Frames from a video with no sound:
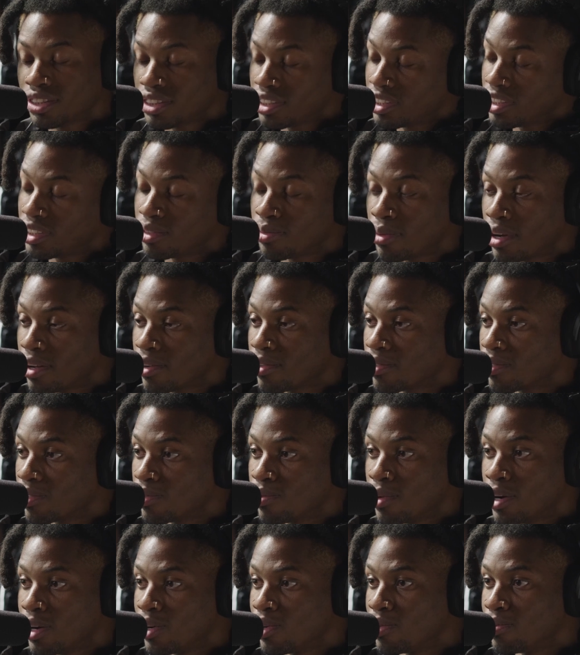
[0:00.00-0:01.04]
This is my
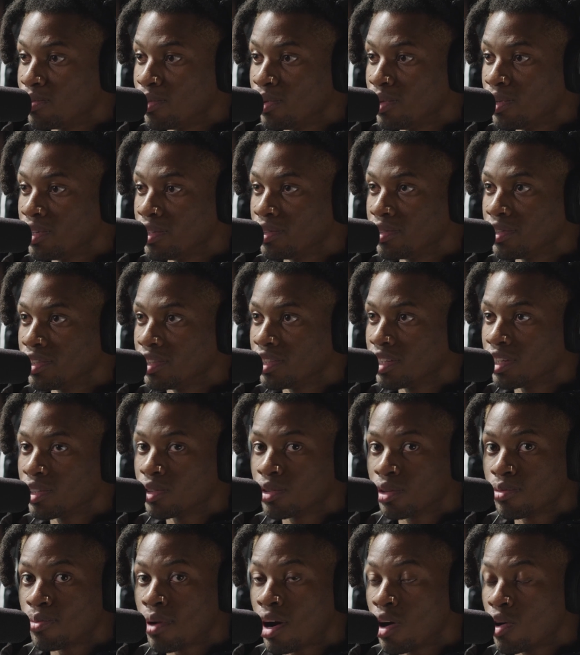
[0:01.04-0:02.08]
old boy, you know,
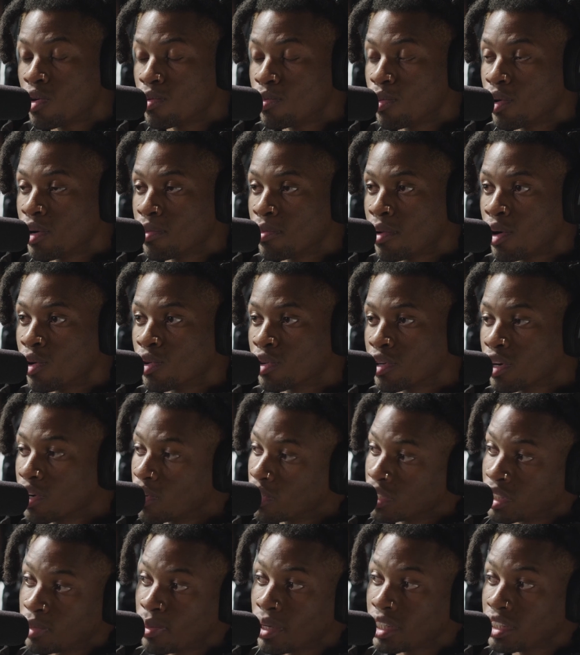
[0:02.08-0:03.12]
my old boy and my old
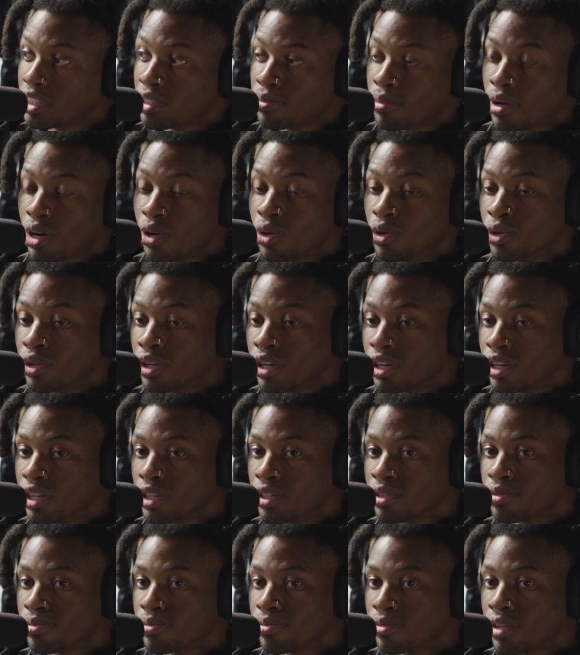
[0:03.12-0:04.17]
girl, especially my old
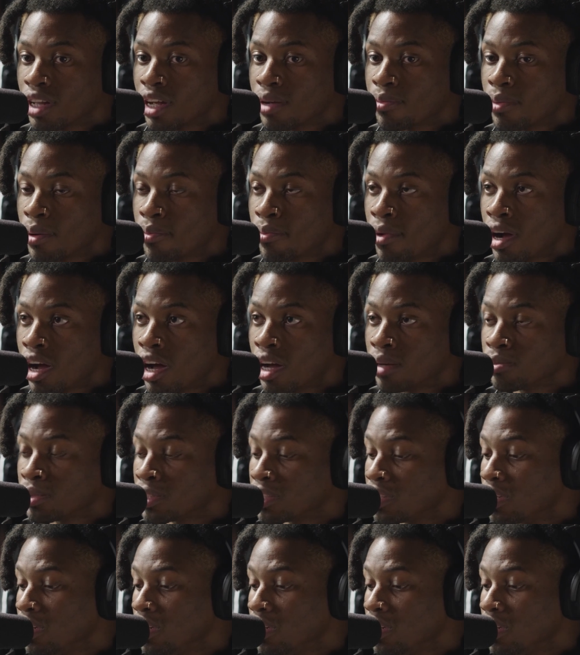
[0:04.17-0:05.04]
girl, like my mom's.